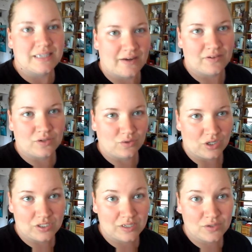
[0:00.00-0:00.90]
to have another
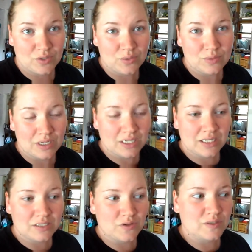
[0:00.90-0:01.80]
garage sale soon.
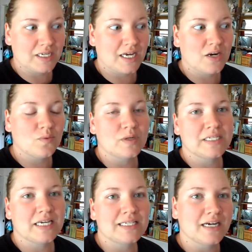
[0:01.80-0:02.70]
So it's like, I don't
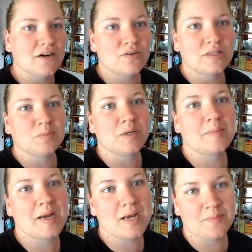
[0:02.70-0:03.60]
want to take it down and then
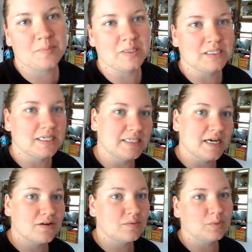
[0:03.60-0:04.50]
bring it back up and then take
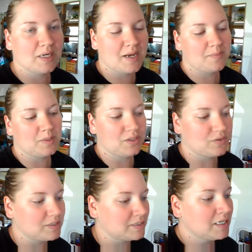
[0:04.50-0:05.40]
it down and bring it up,
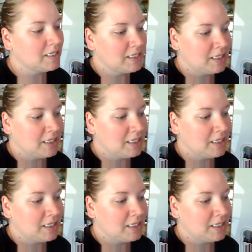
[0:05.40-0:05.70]
because